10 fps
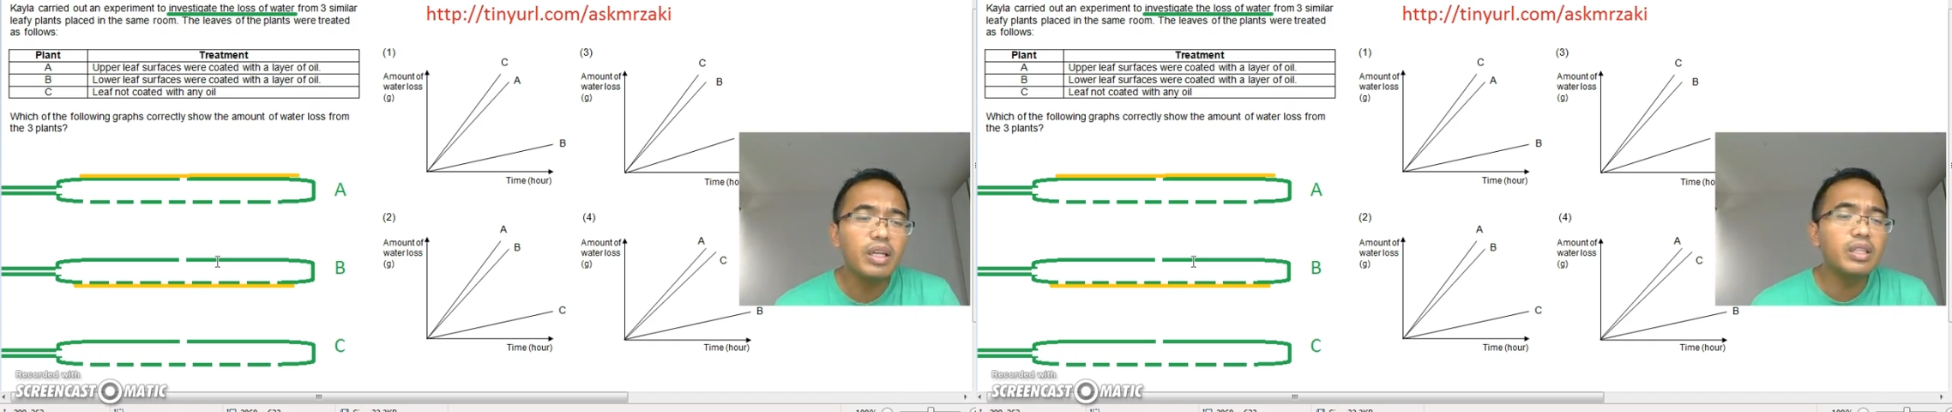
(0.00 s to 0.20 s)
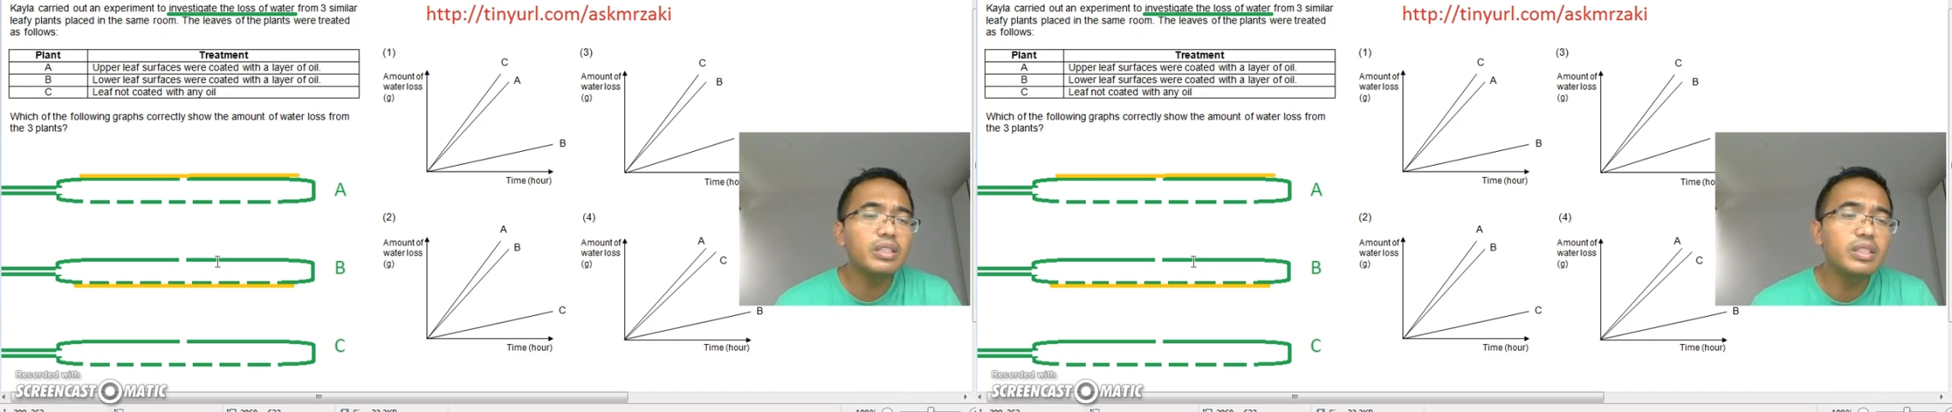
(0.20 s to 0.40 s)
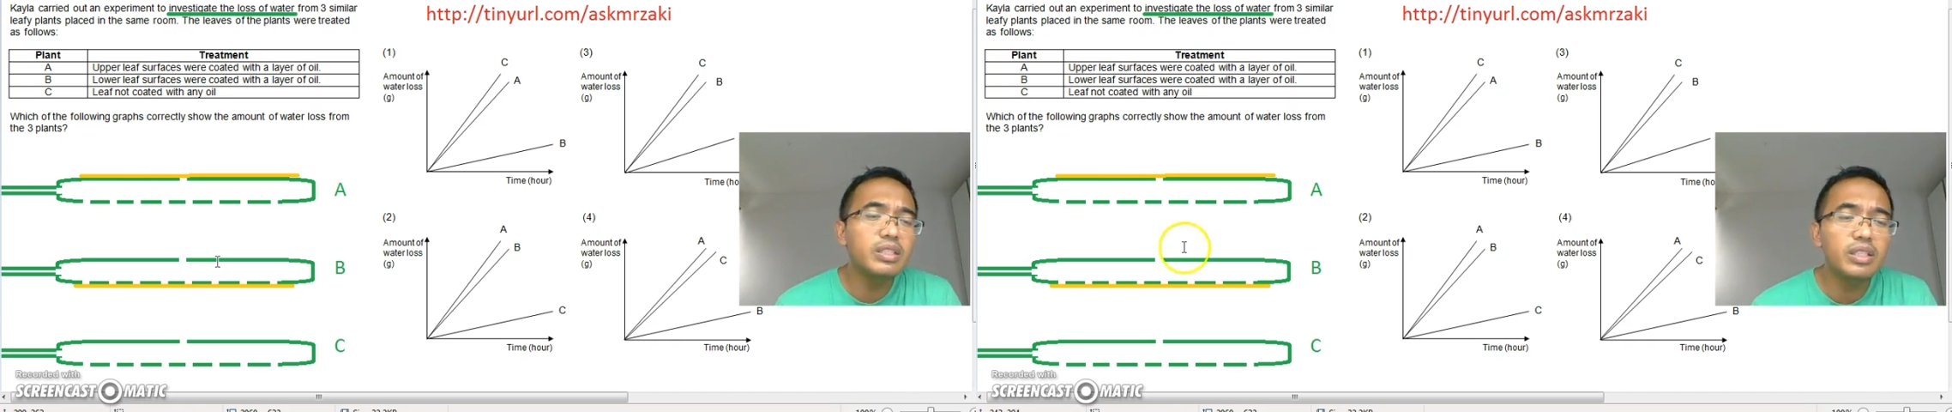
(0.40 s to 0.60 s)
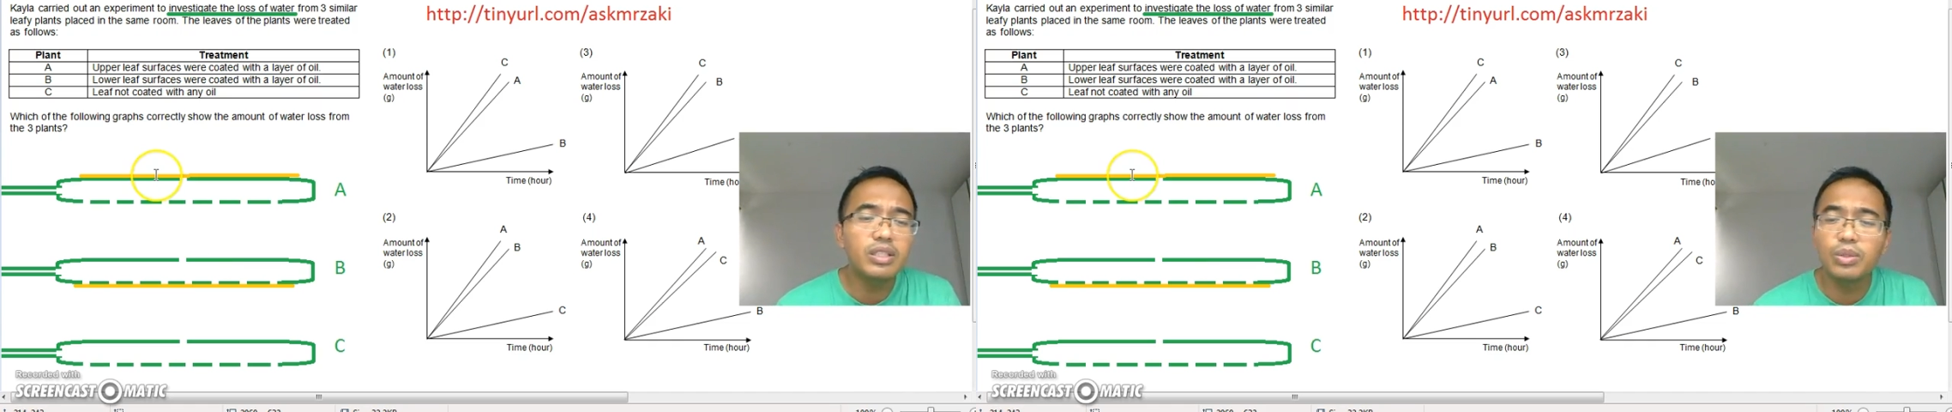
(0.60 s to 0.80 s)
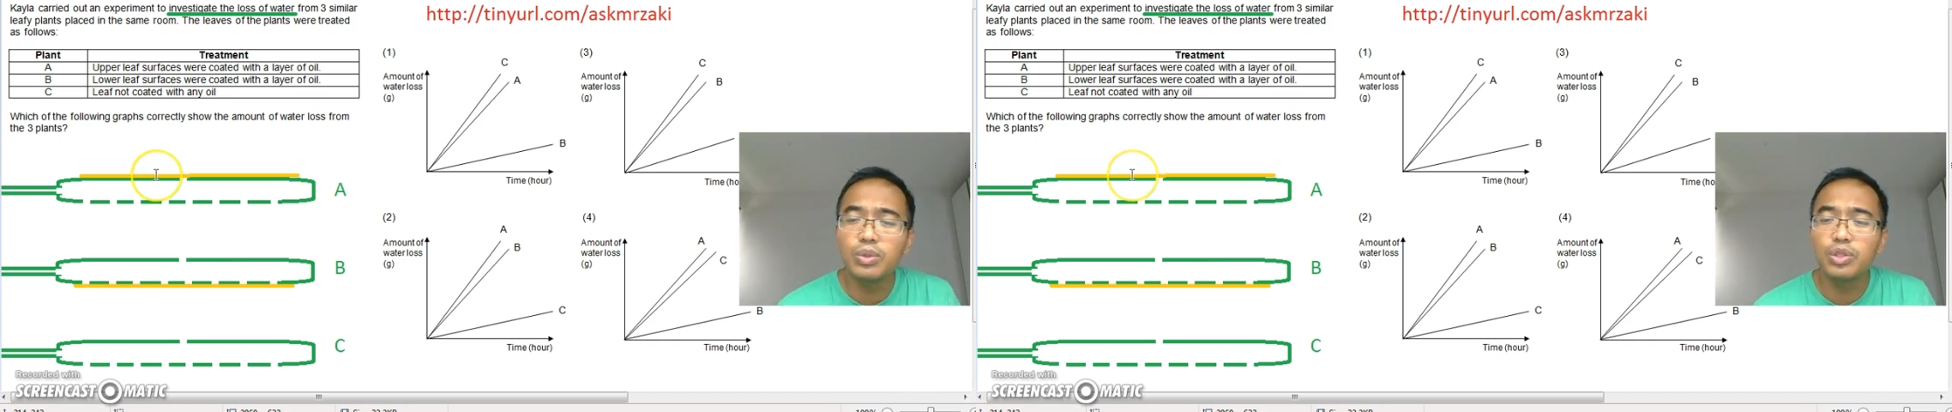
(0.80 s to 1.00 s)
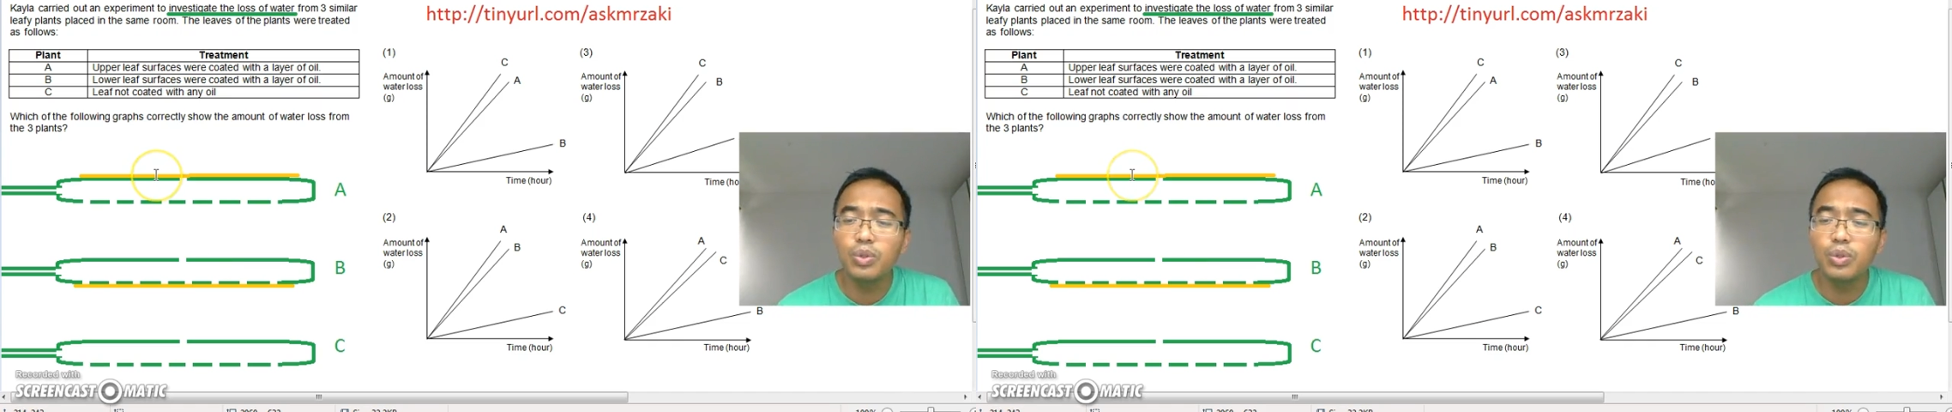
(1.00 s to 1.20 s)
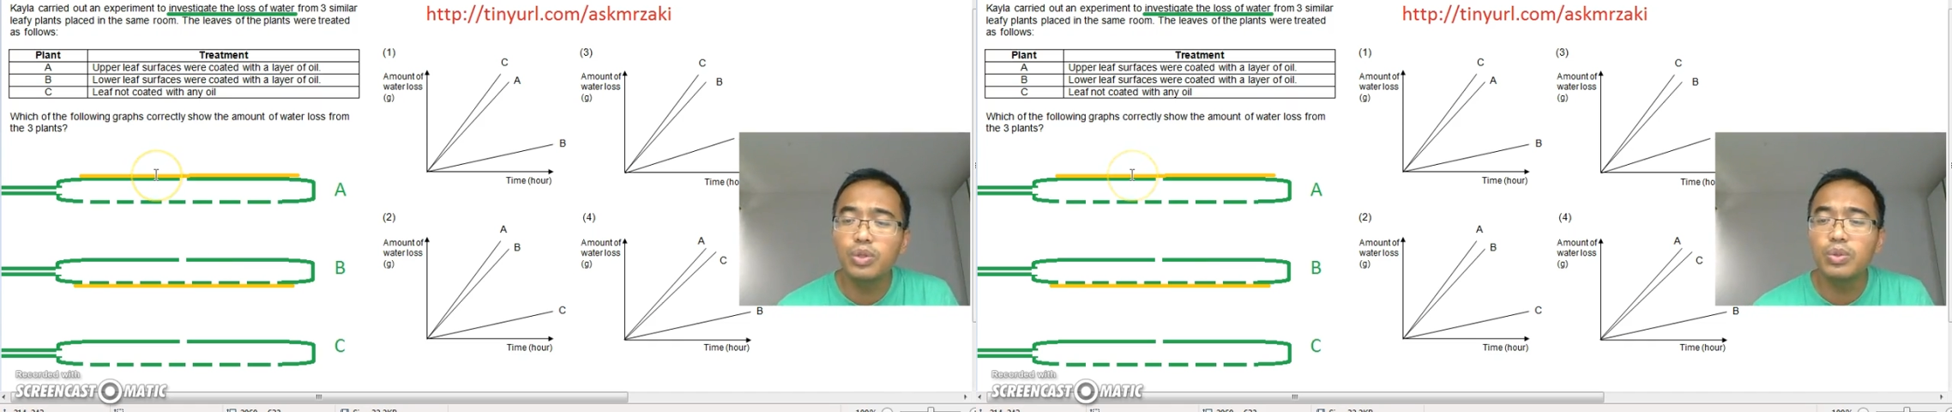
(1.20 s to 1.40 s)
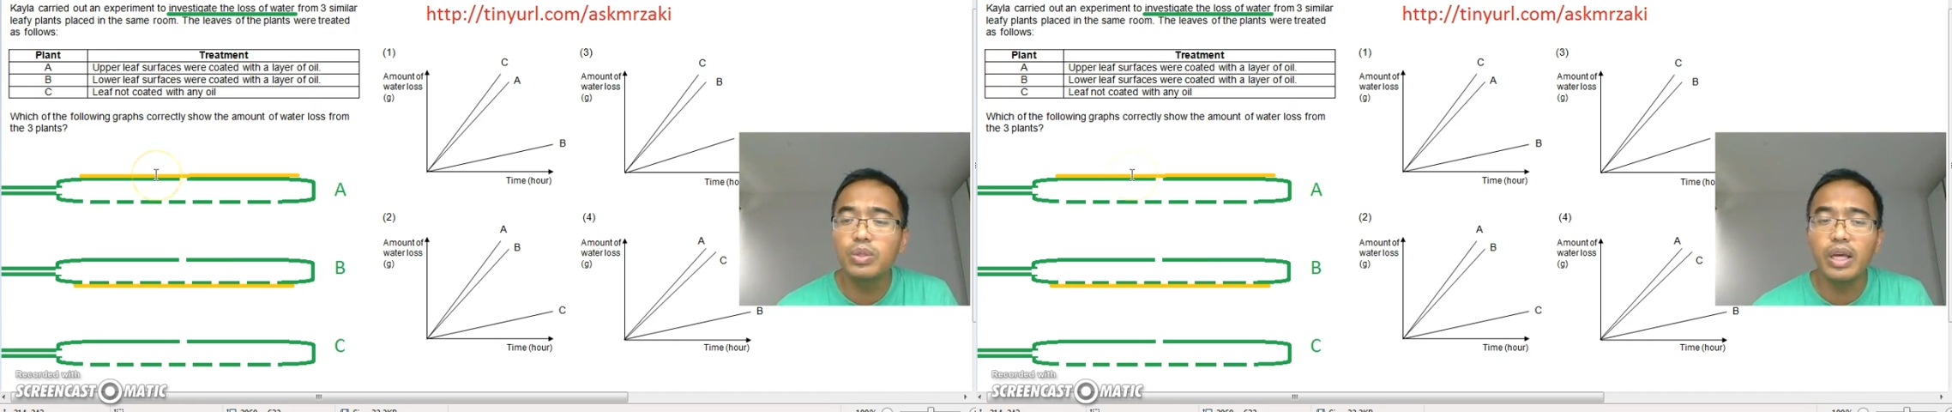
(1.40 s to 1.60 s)
This is just to show
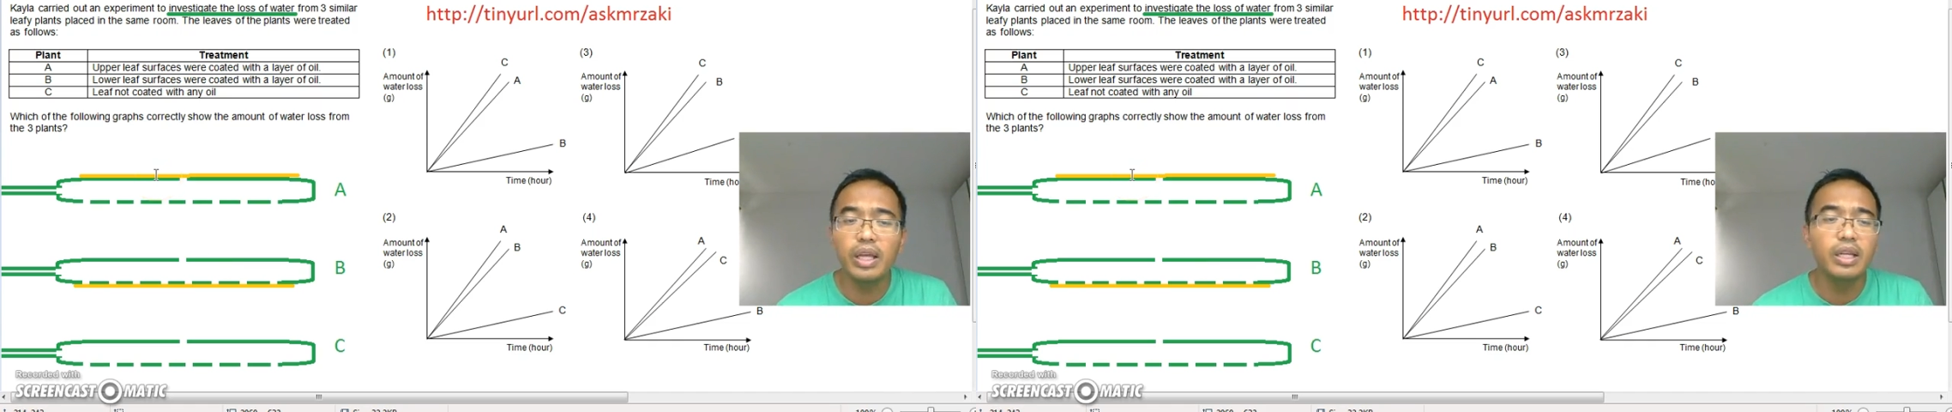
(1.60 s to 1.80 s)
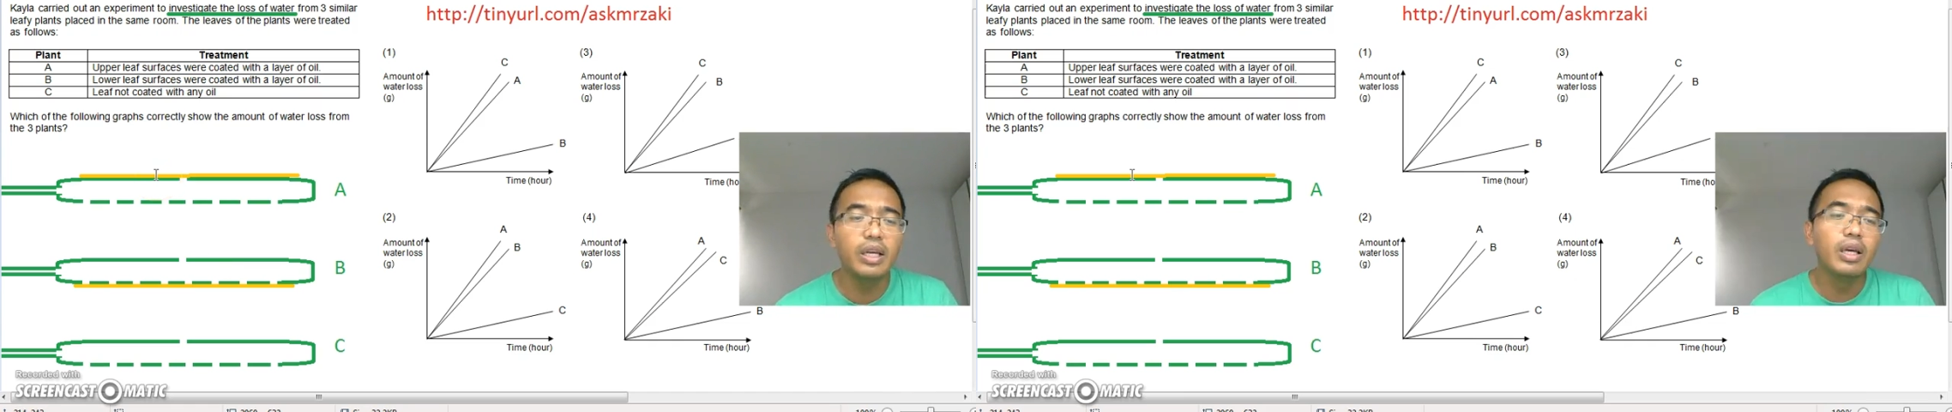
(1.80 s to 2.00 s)
you that